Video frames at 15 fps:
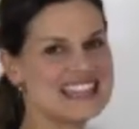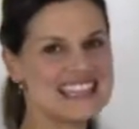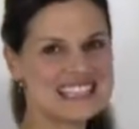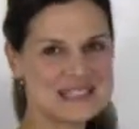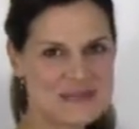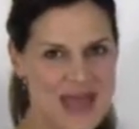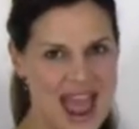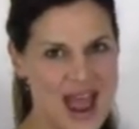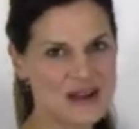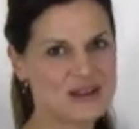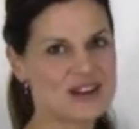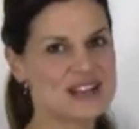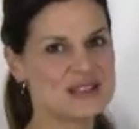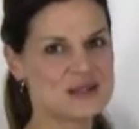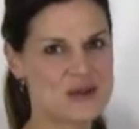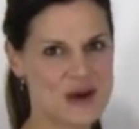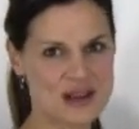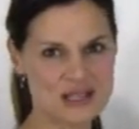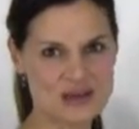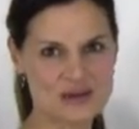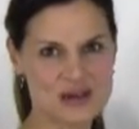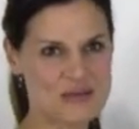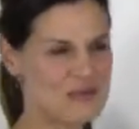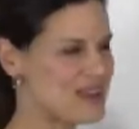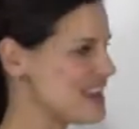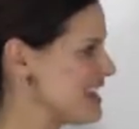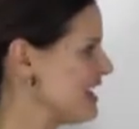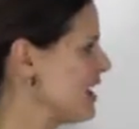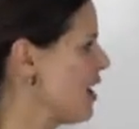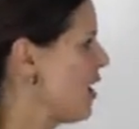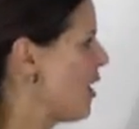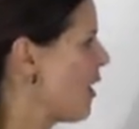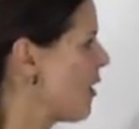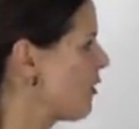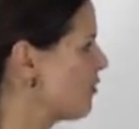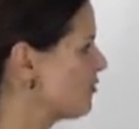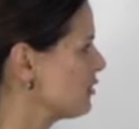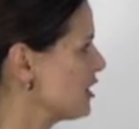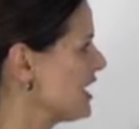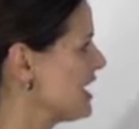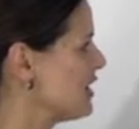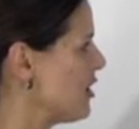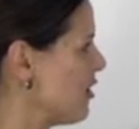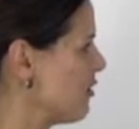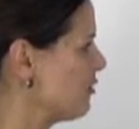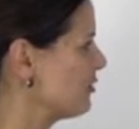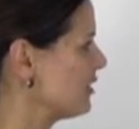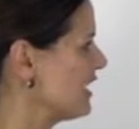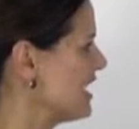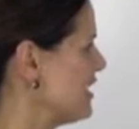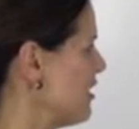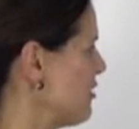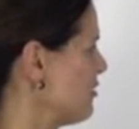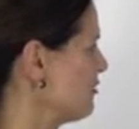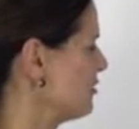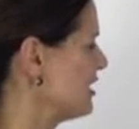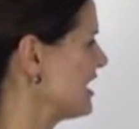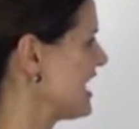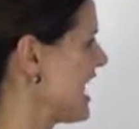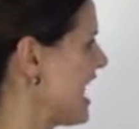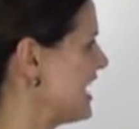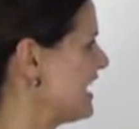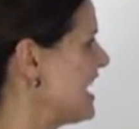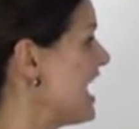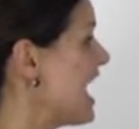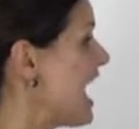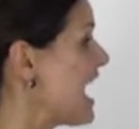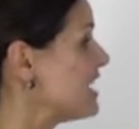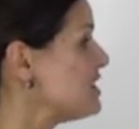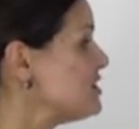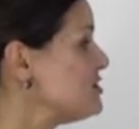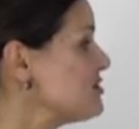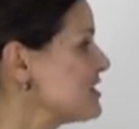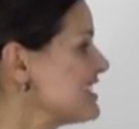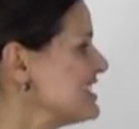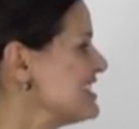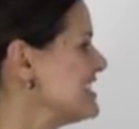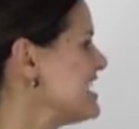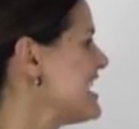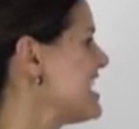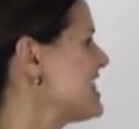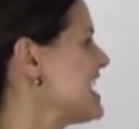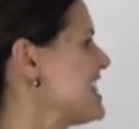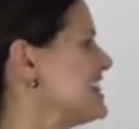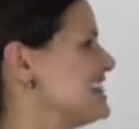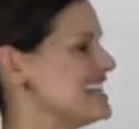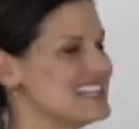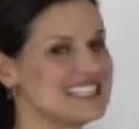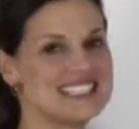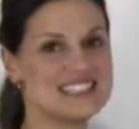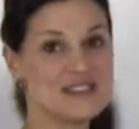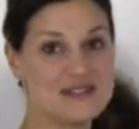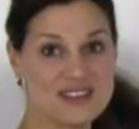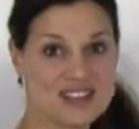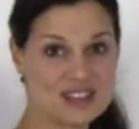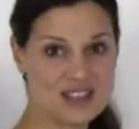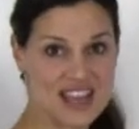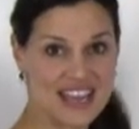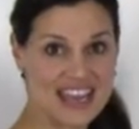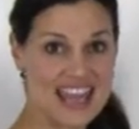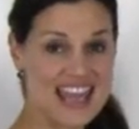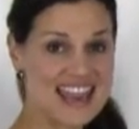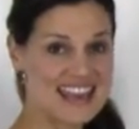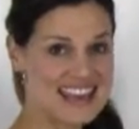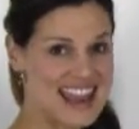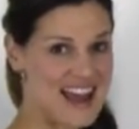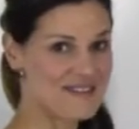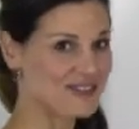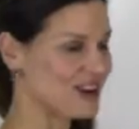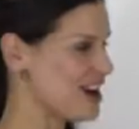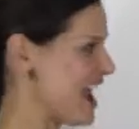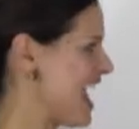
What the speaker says: this pattern is going to repeat over and over and over again. And you can see that this division never